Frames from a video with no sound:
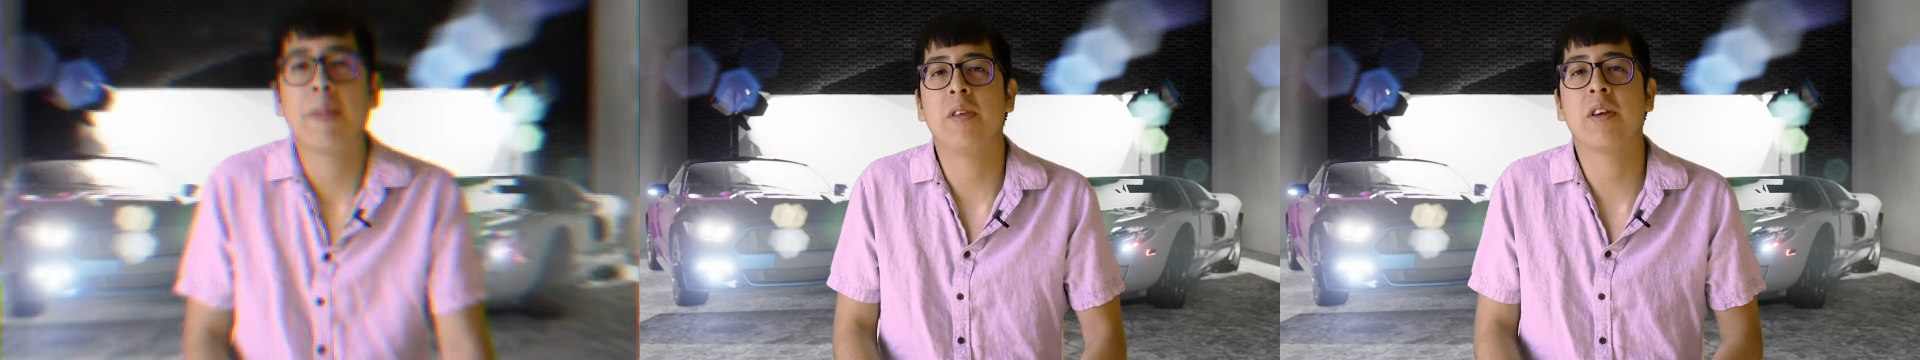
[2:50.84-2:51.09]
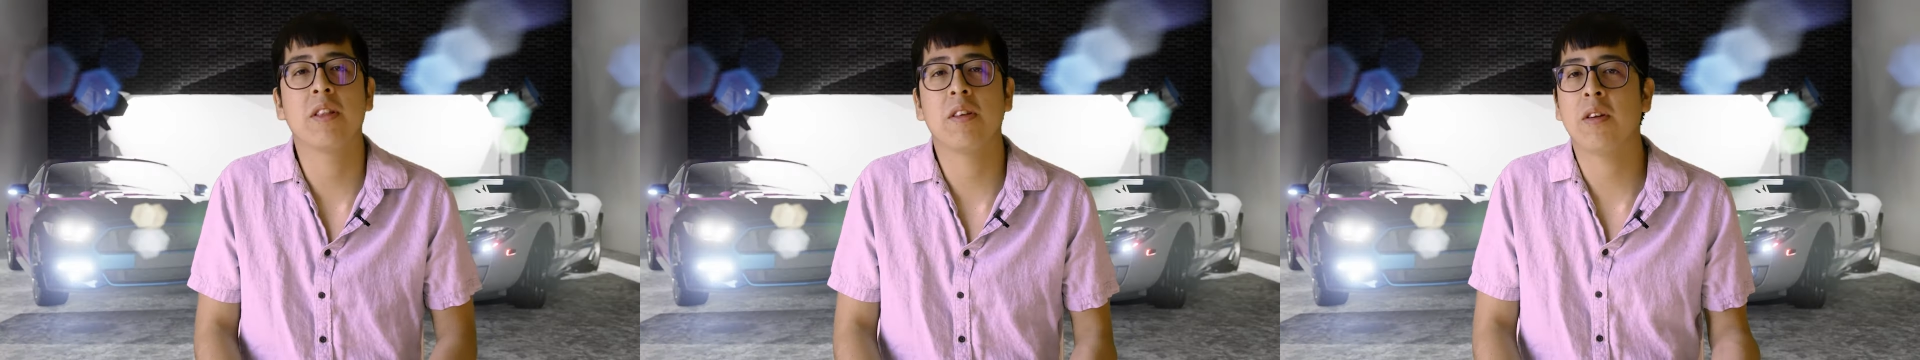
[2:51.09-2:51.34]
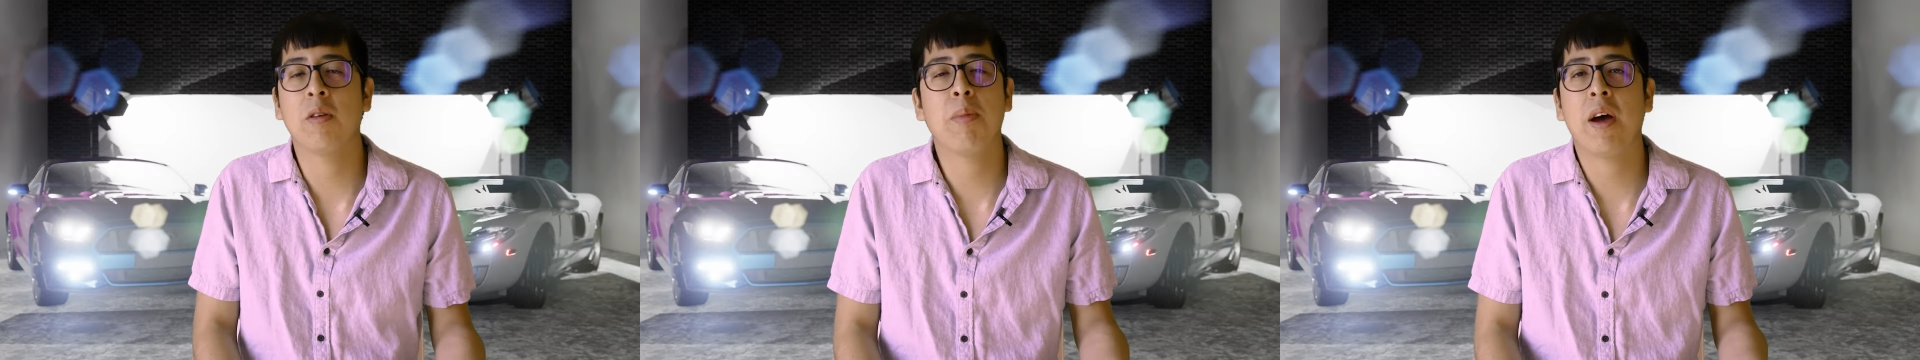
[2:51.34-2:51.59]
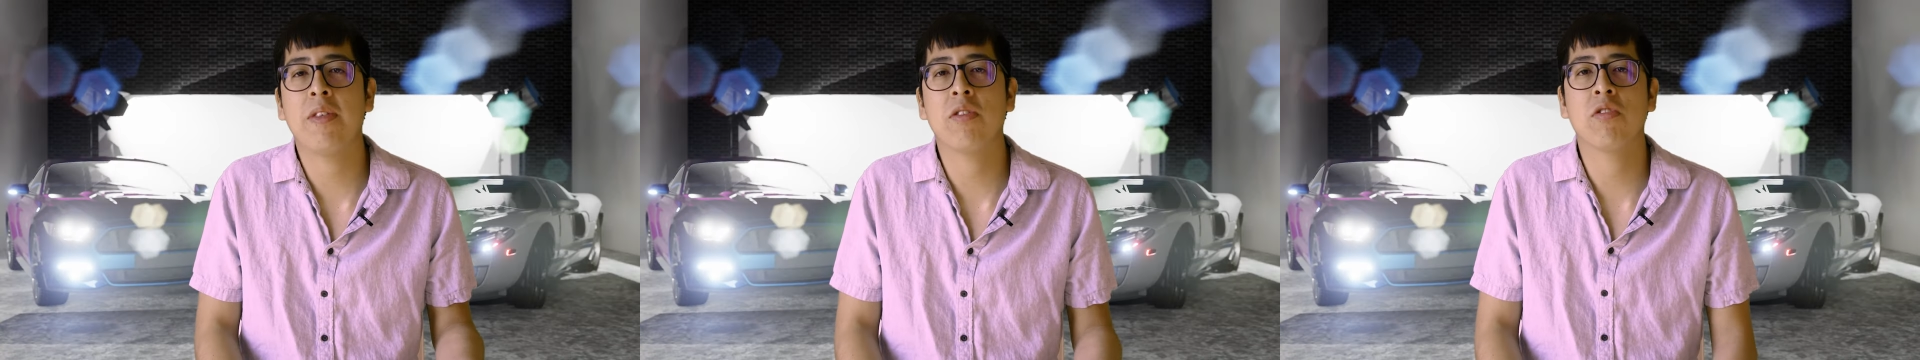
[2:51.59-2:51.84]
You can literally
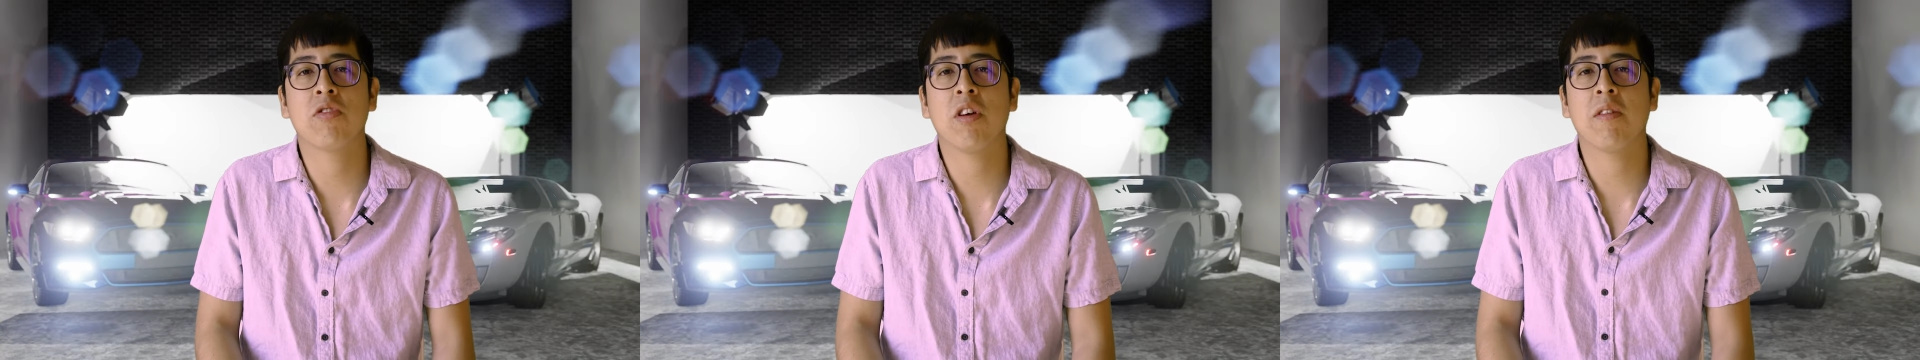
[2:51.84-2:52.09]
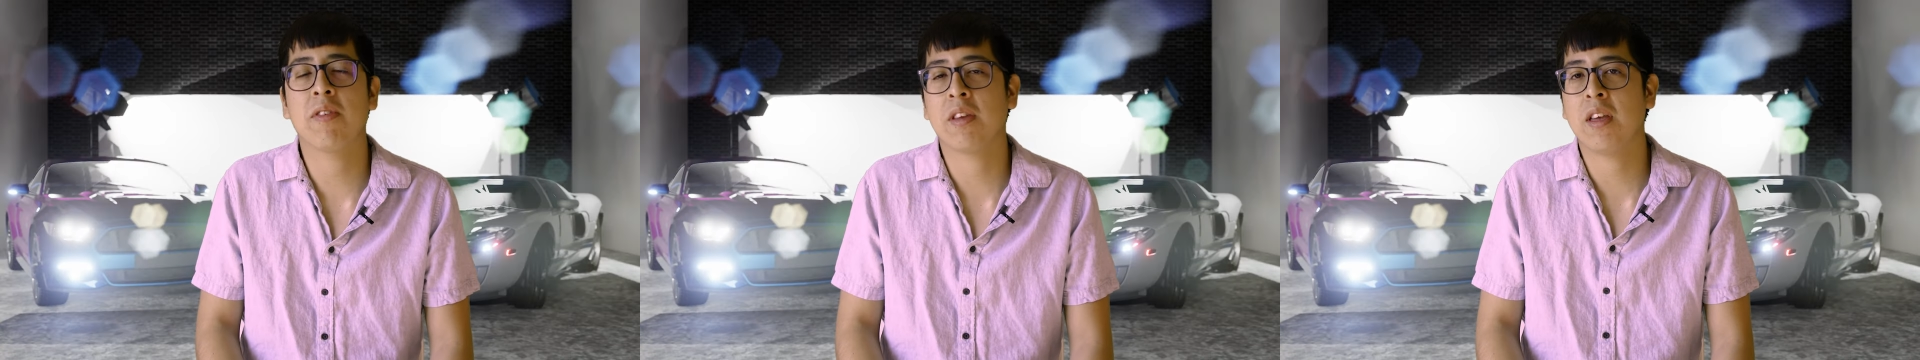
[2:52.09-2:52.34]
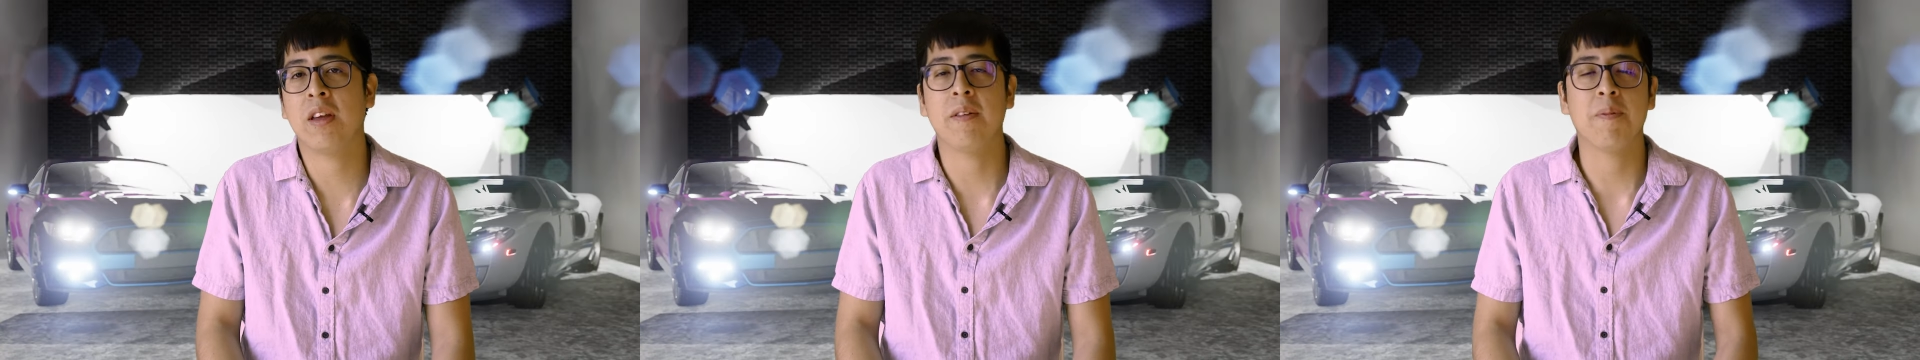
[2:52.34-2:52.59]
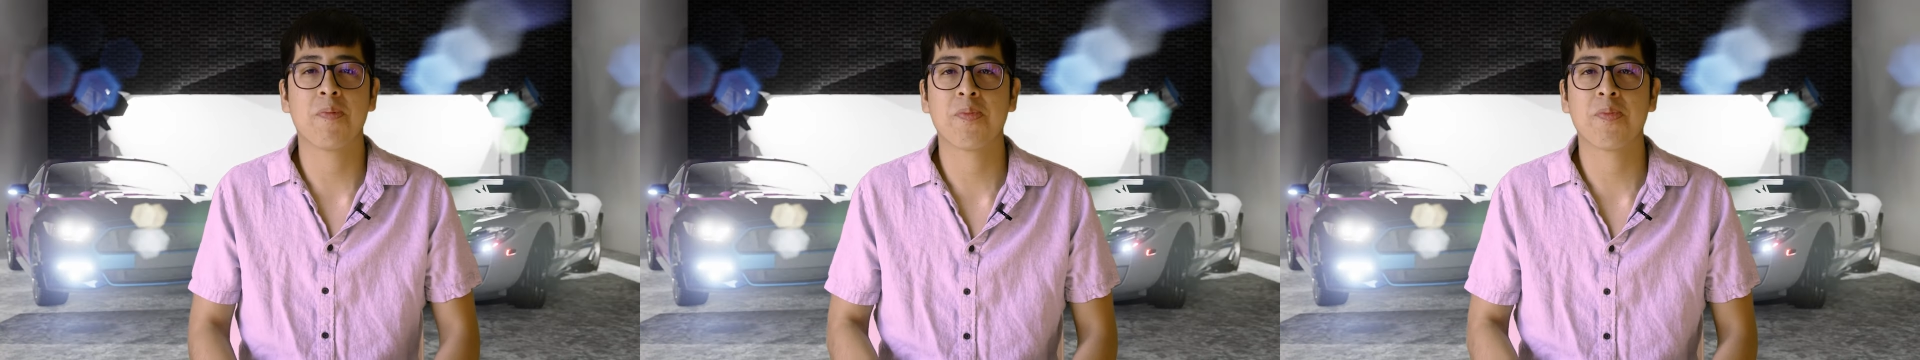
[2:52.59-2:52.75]
buy these yourself. Again,